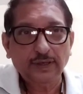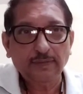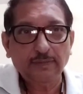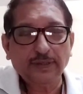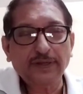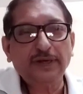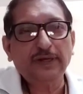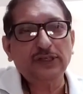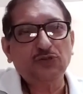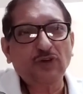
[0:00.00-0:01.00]
But
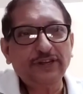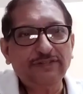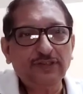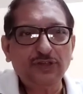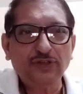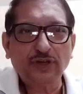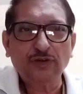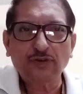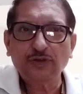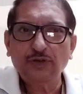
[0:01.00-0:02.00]
his wife is
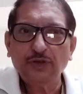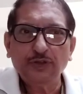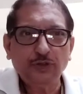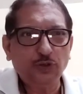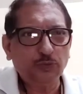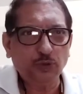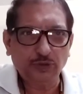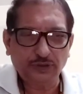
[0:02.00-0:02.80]
now no more.